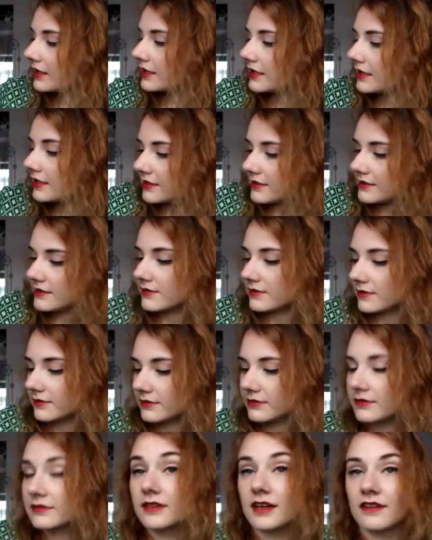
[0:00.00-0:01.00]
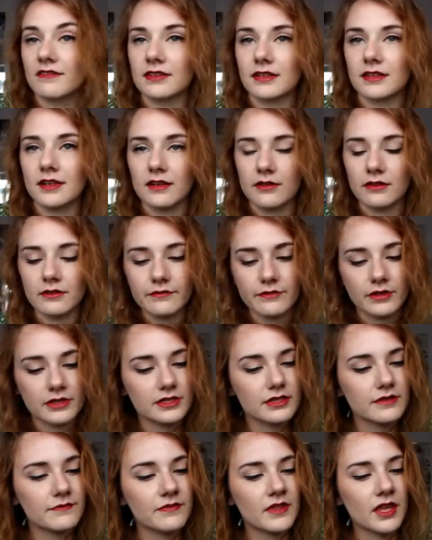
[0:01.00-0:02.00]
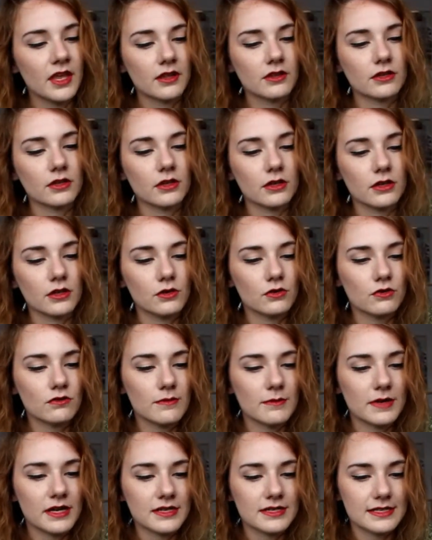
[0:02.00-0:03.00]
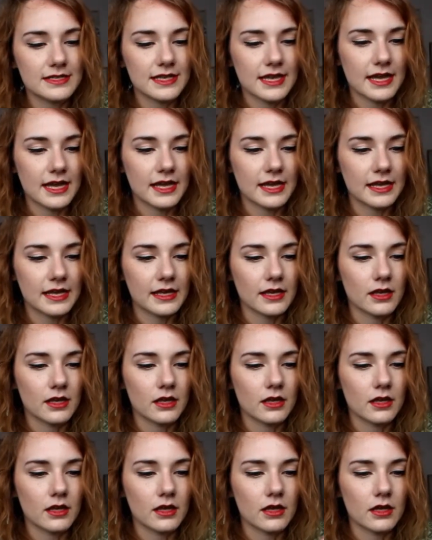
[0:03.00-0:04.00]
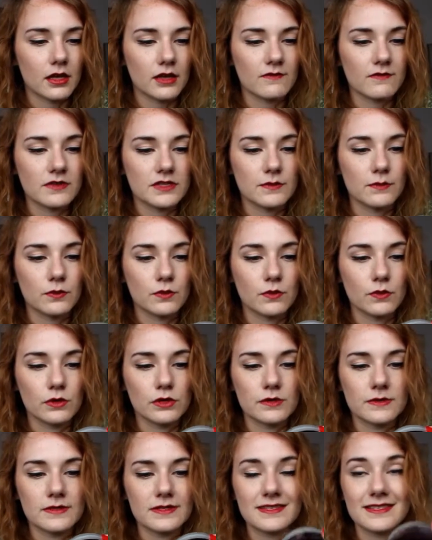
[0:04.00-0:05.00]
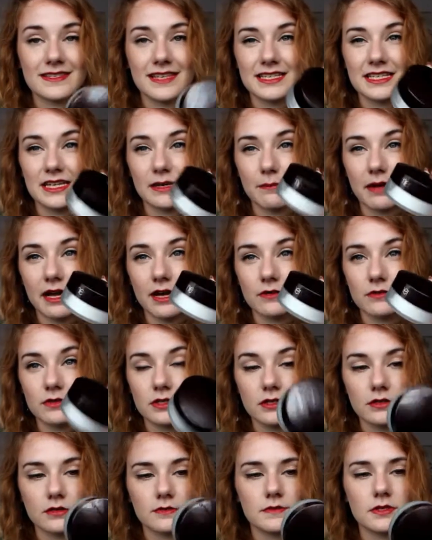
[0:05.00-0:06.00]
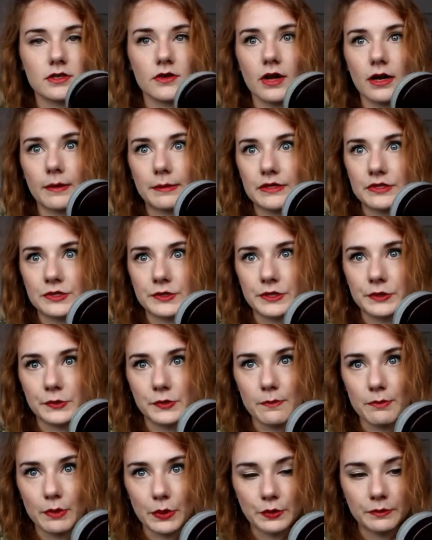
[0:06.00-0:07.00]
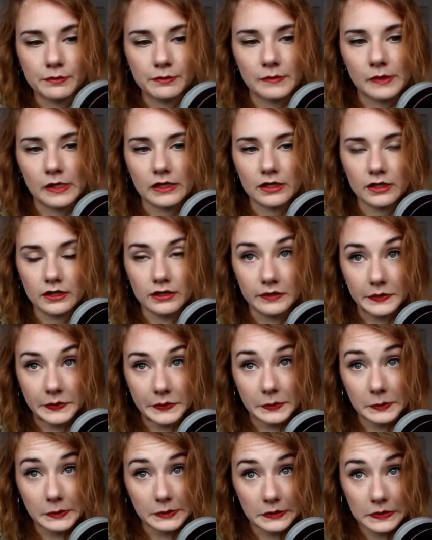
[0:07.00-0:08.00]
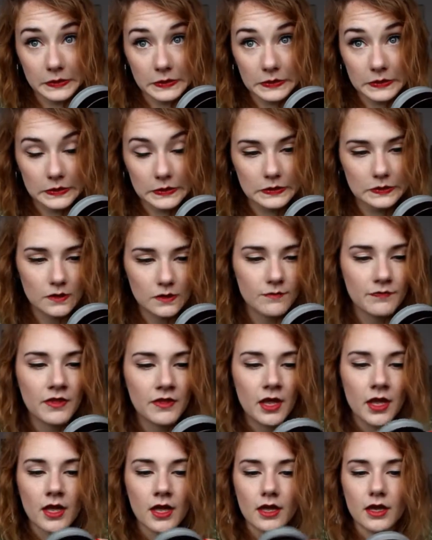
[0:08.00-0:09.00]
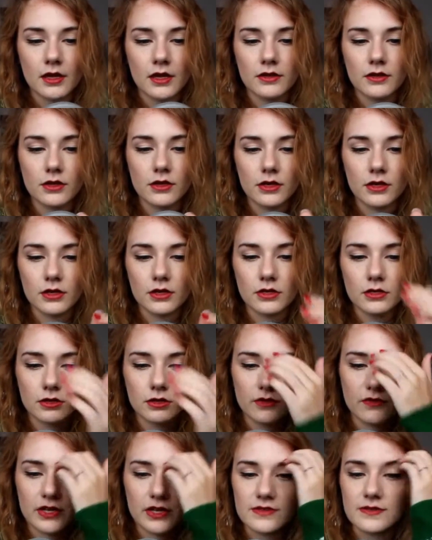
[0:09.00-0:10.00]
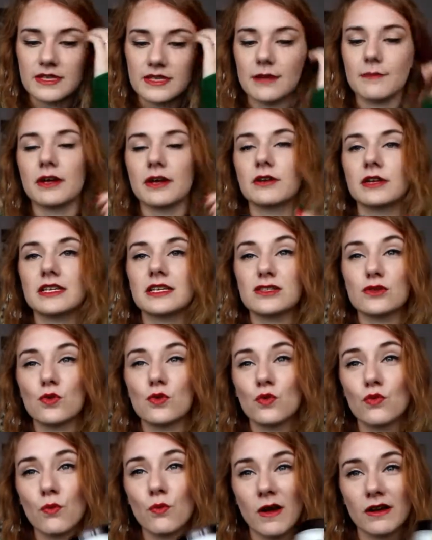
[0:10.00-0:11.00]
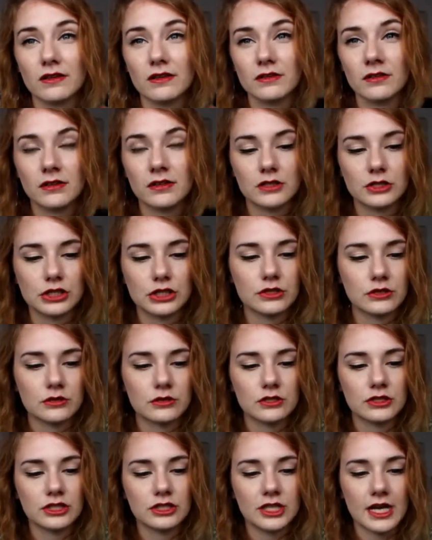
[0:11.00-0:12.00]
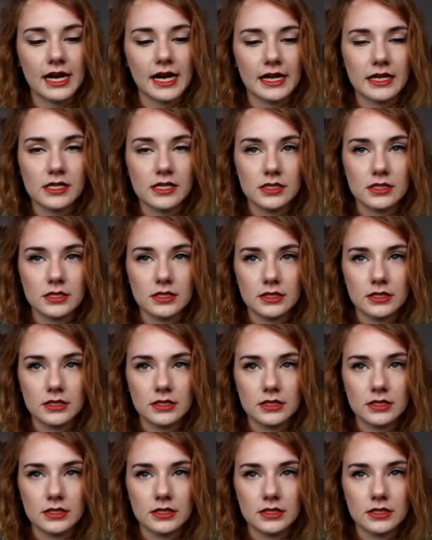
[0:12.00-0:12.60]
is, oh, coming in here already, the Laura Mercier Invisible Loose Setting Powder. So happy it's written on the bottom, like I don't know what this is. The Universal Setting Powder, it's all one shade